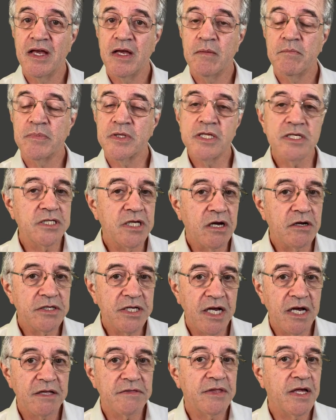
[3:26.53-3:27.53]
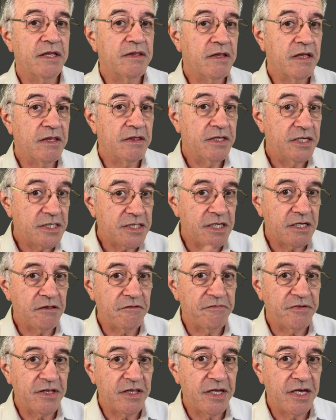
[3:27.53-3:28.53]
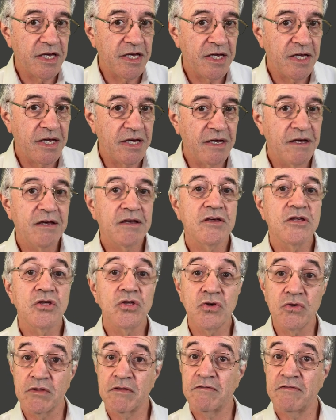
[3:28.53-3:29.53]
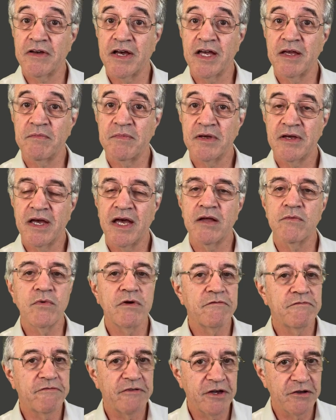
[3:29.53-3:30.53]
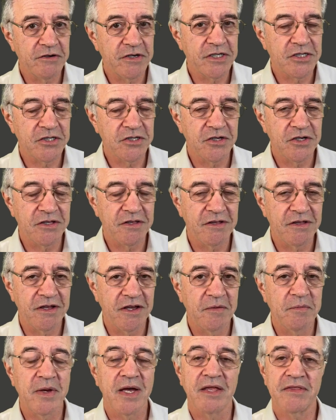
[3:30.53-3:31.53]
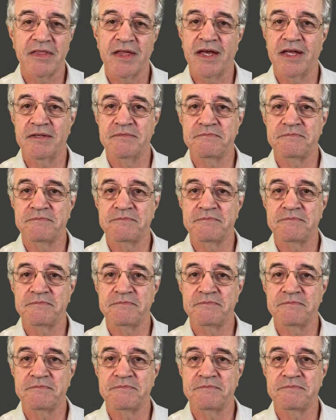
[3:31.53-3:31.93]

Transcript: But there's no doubt that this little fella here shouldn't vape, and we're very certain about that.